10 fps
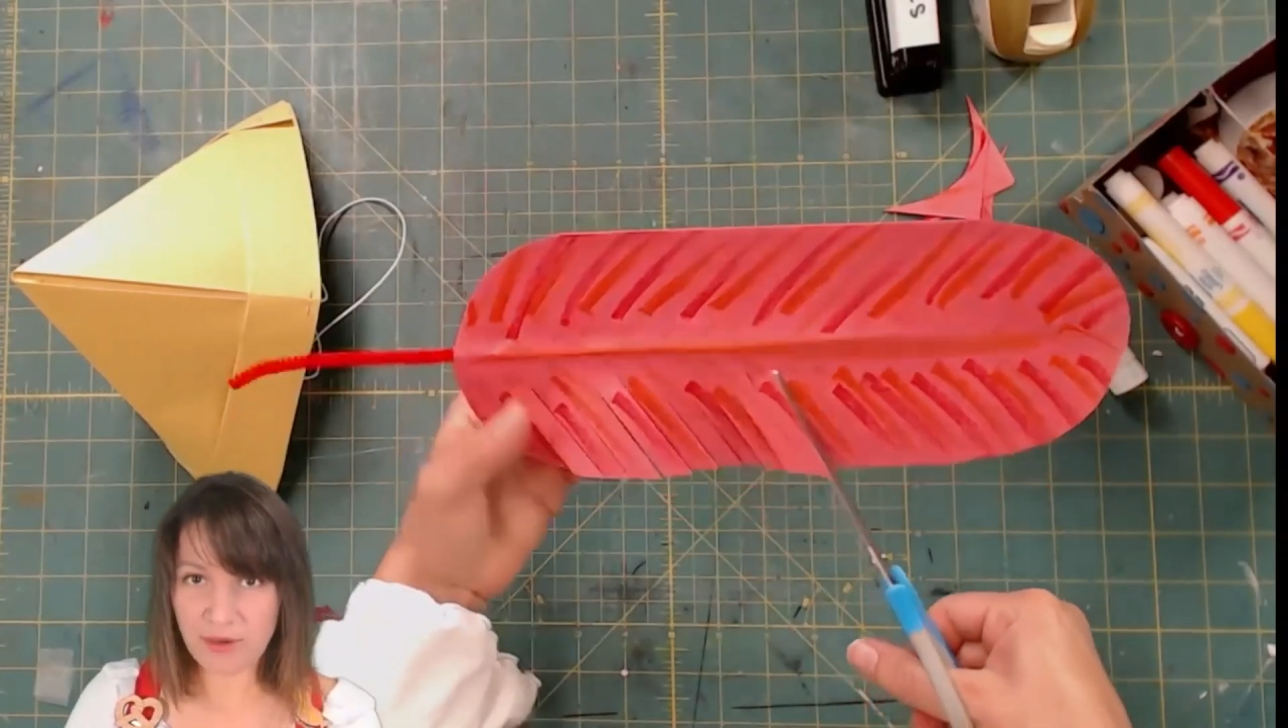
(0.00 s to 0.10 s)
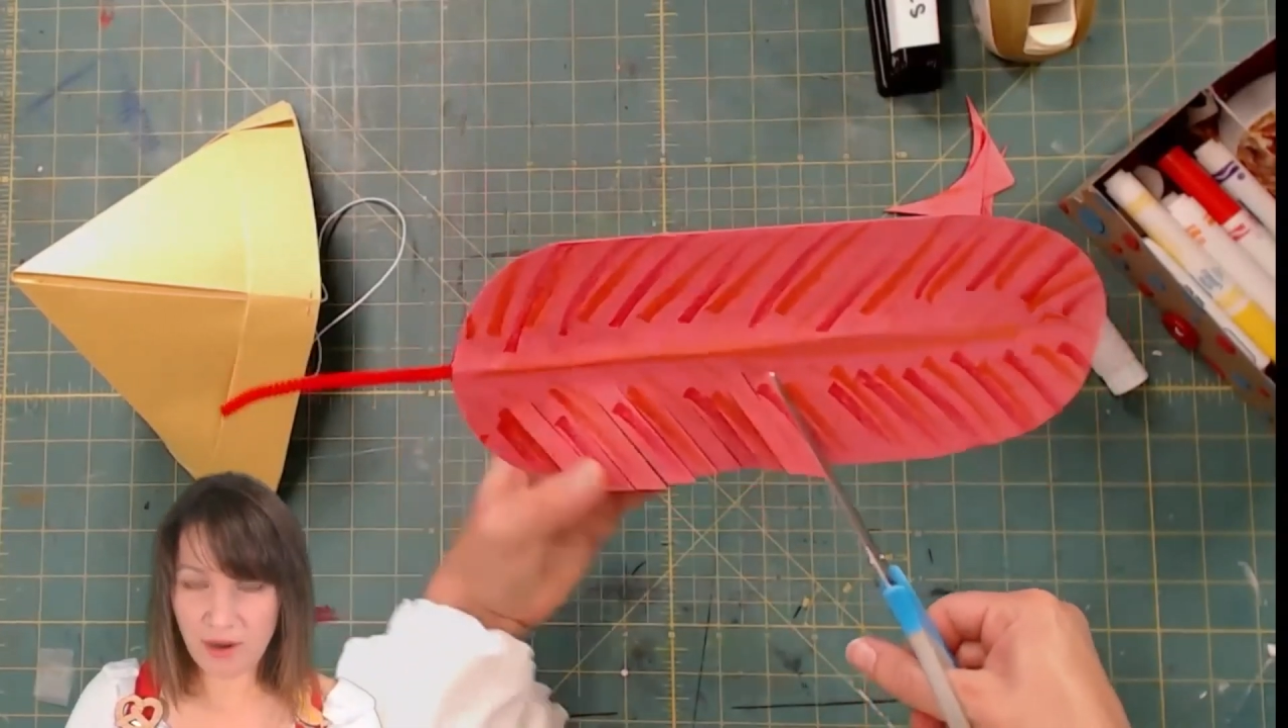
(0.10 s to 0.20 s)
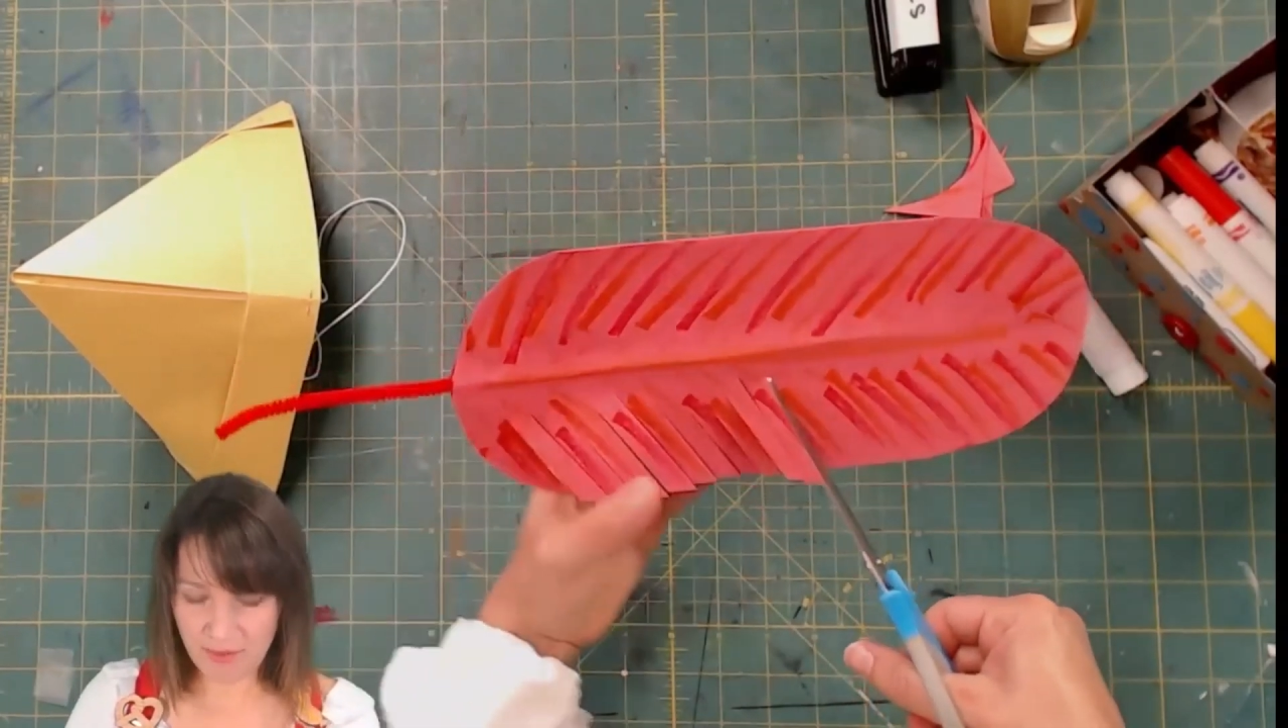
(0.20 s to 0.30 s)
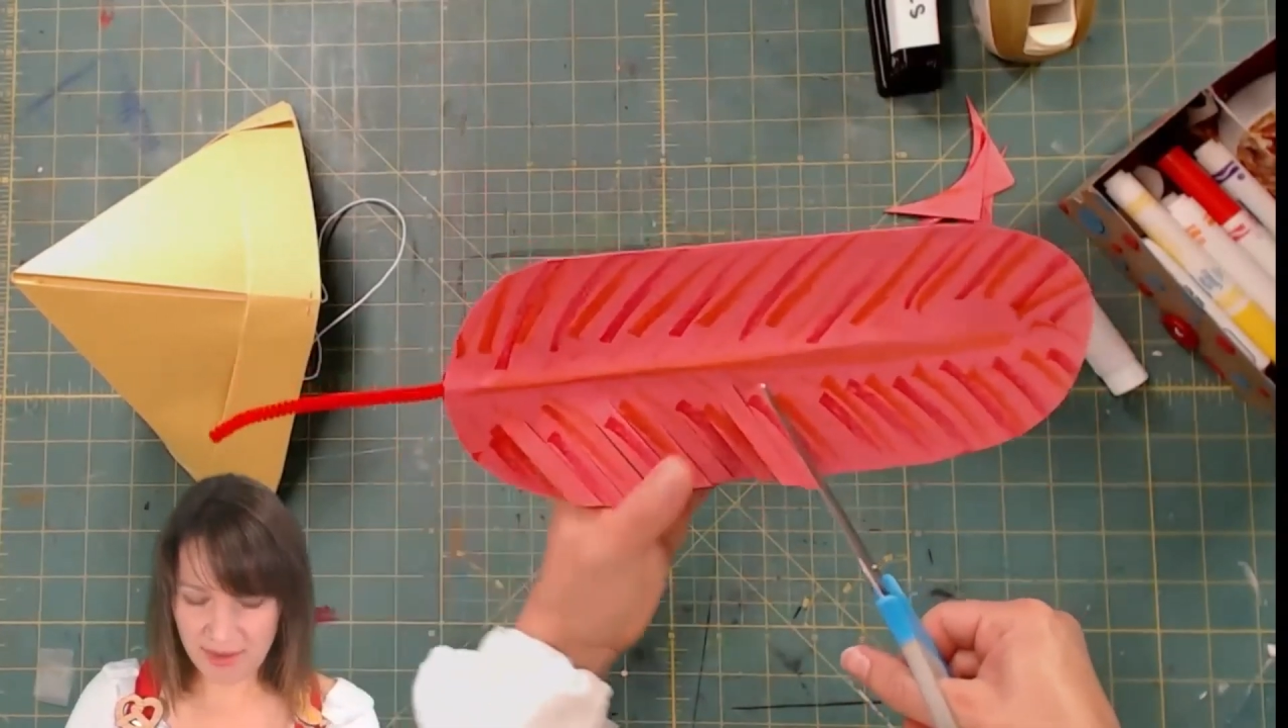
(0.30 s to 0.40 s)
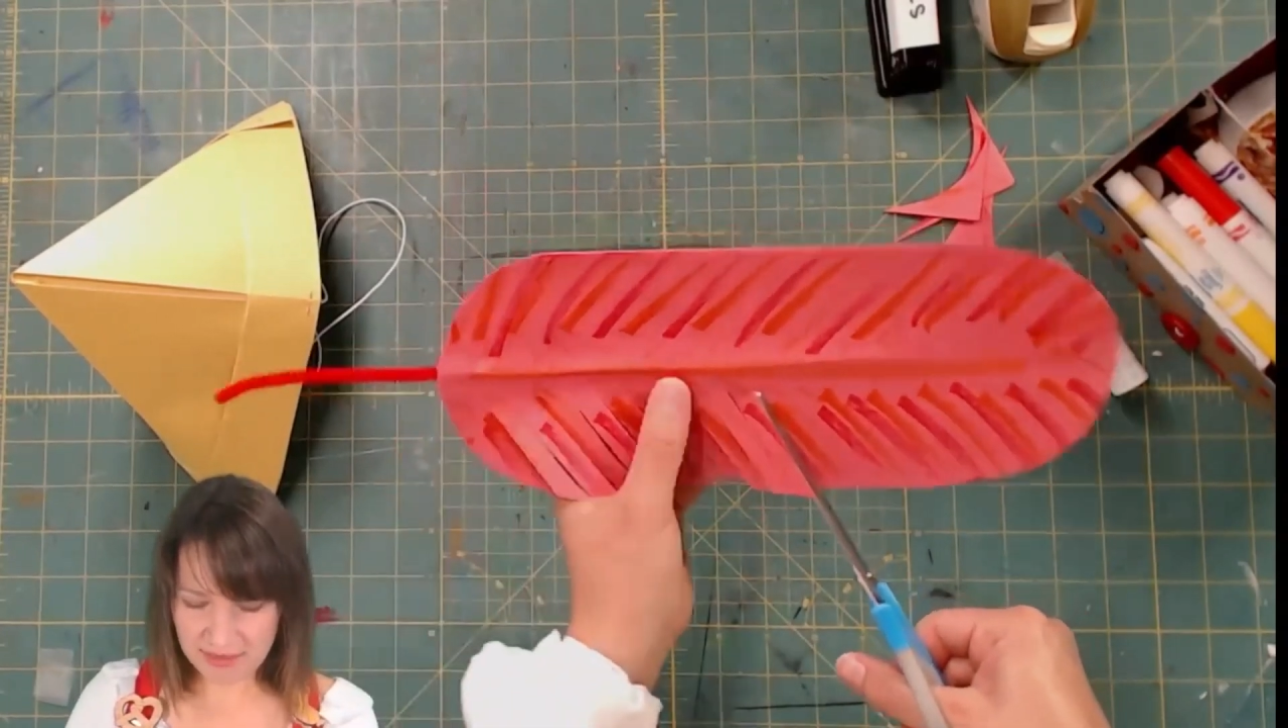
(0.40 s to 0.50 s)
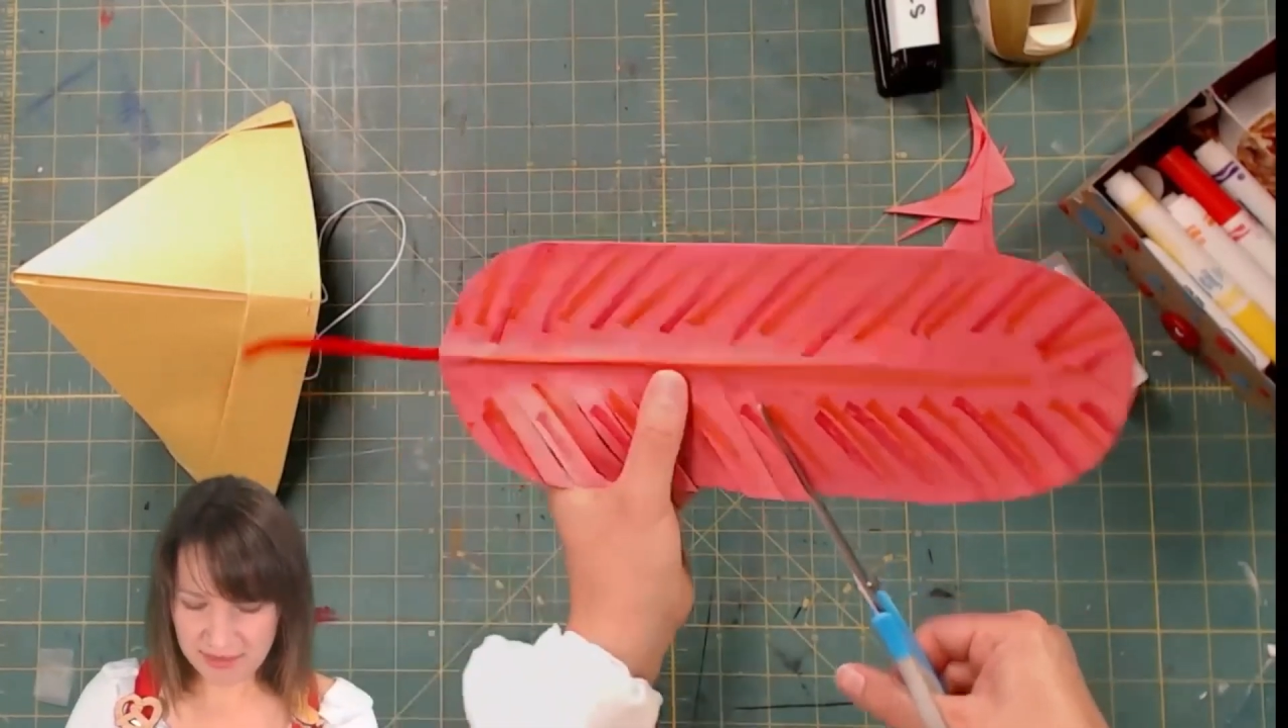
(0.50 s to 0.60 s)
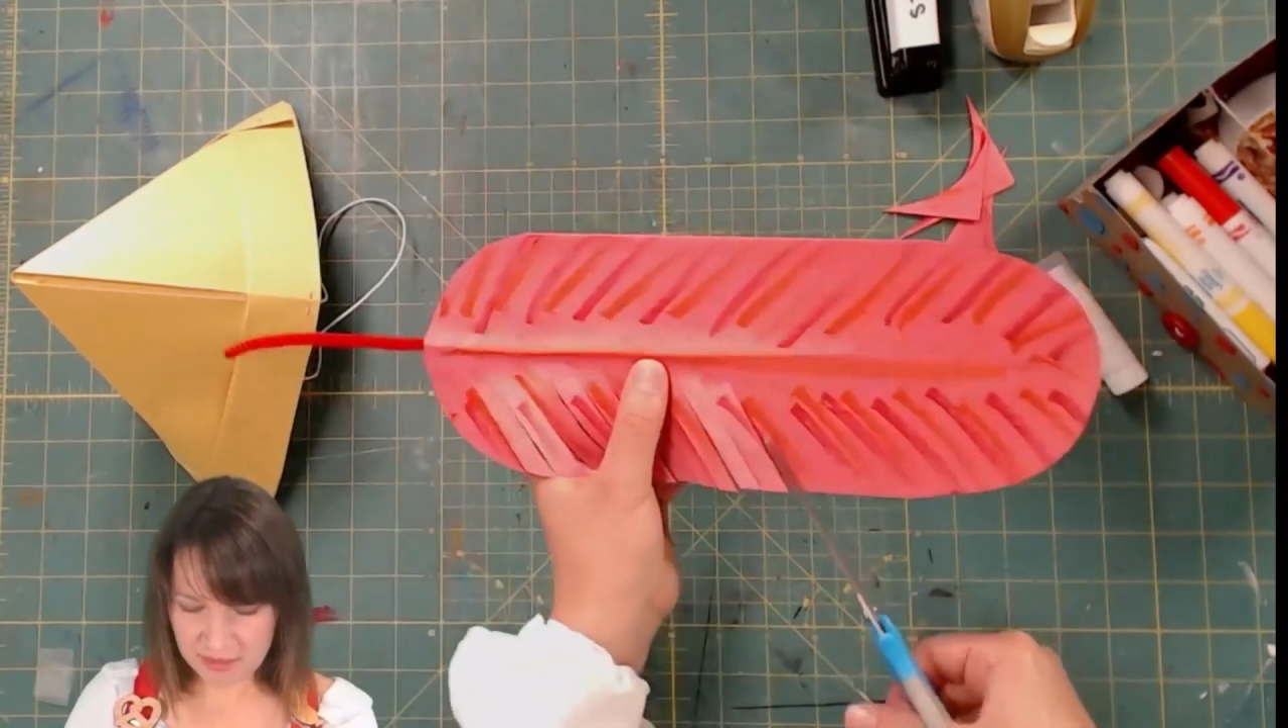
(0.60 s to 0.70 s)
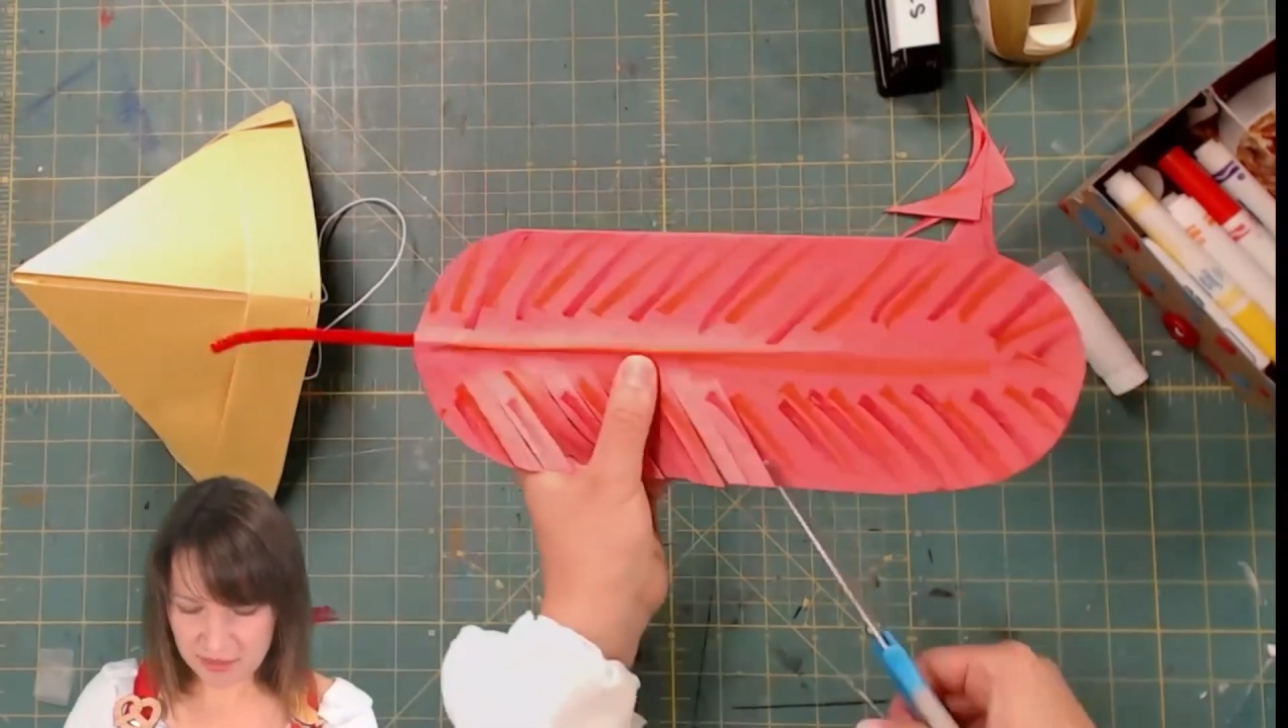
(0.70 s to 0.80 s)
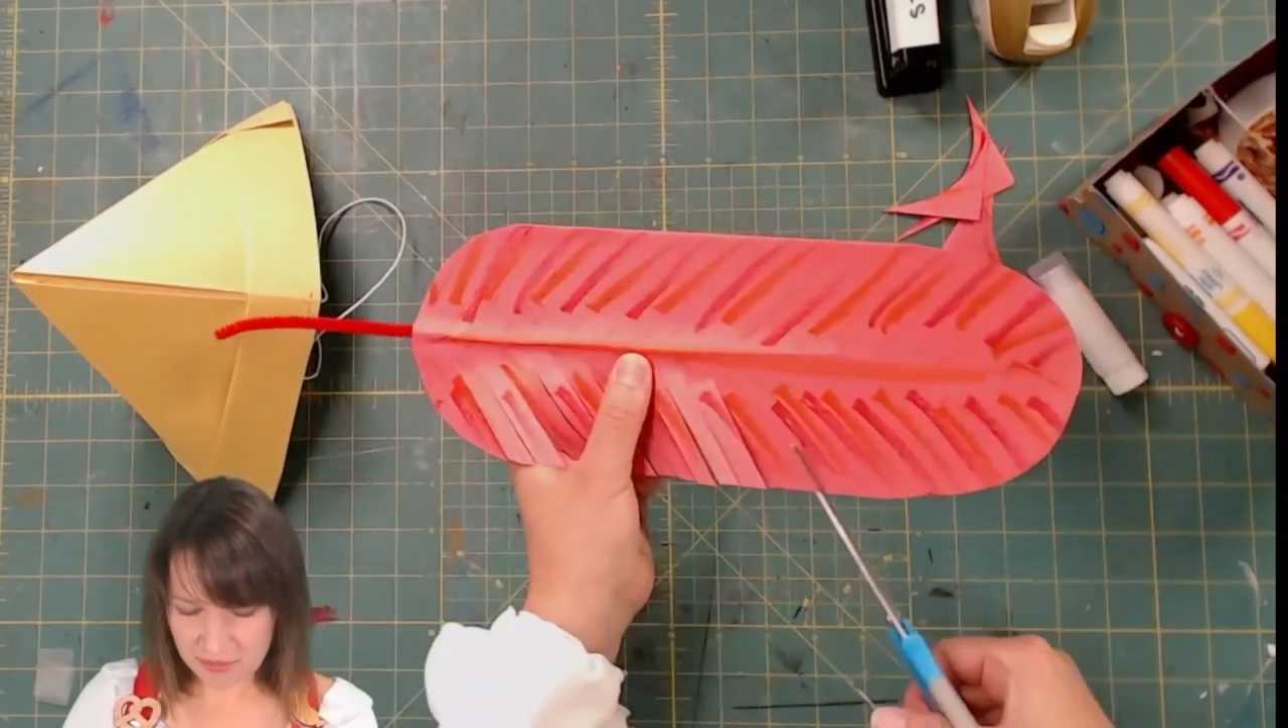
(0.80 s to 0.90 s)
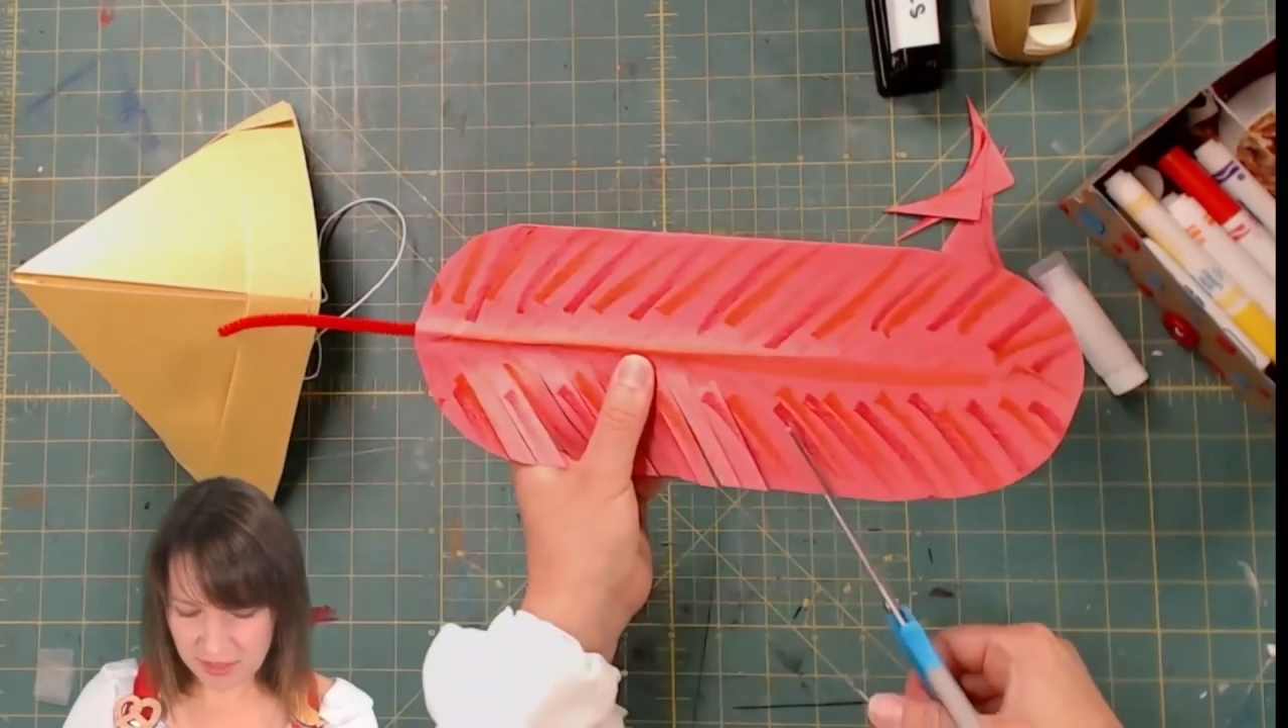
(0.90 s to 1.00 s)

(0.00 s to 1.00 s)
wrong way to do